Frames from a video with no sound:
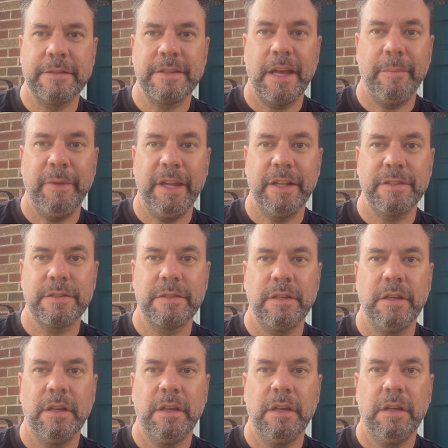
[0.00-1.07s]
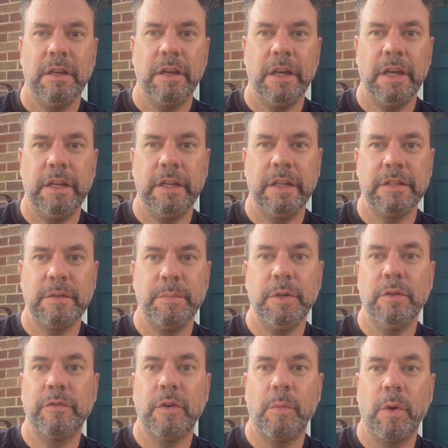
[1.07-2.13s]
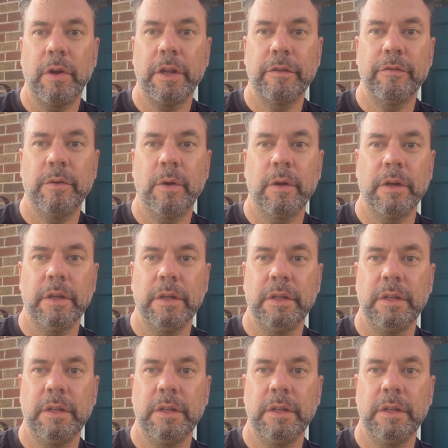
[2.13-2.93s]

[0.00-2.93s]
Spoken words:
10 minutes, and it's a beautiful morning for it.